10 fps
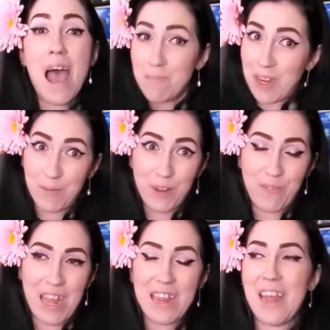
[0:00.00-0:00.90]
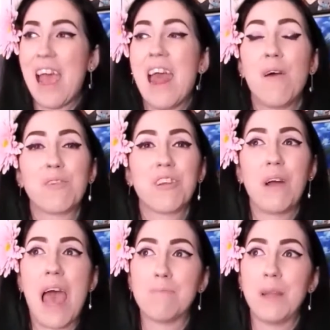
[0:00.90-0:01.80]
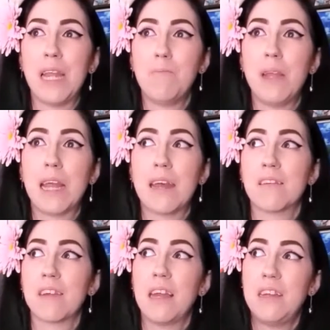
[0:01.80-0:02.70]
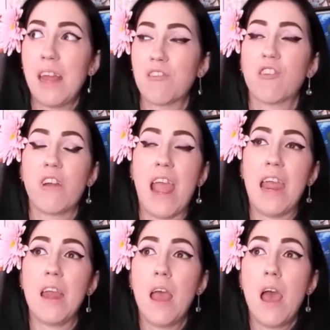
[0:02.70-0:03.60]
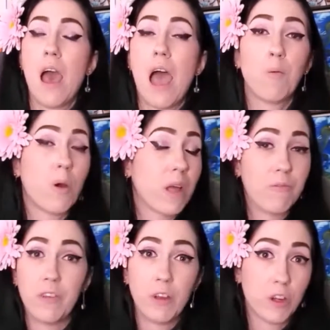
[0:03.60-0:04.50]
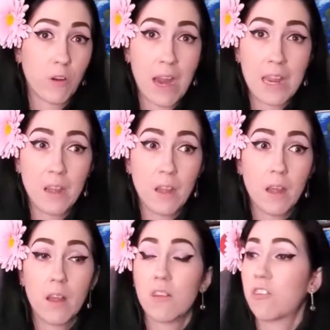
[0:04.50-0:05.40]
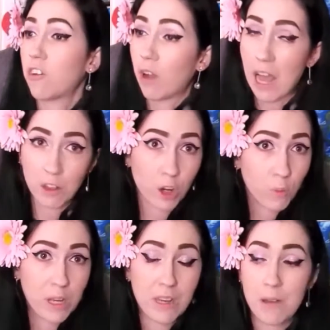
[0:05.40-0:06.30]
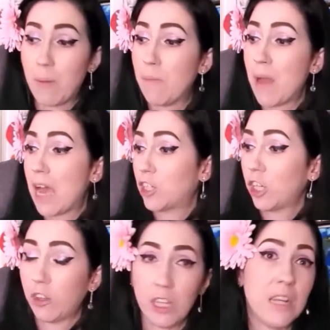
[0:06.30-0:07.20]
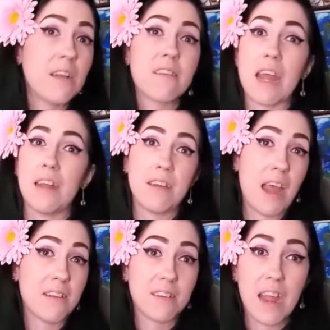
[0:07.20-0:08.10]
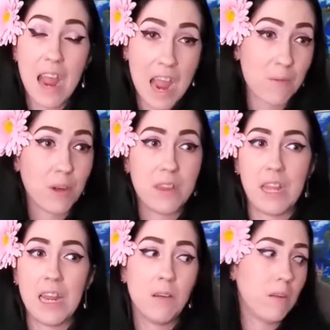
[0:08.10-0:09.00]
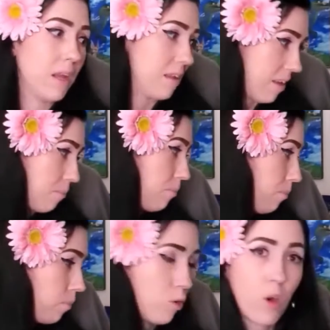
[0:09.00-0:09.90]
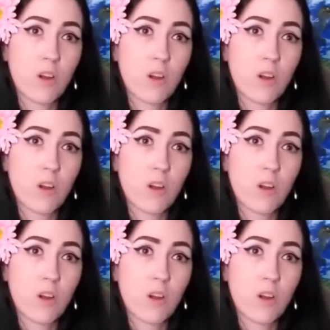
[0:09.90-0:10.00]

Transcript: I'm done with it. I'm so happy because yesterday I woke up feeling great, Still got a little winded, but managed to clean and sanitize everything, except, of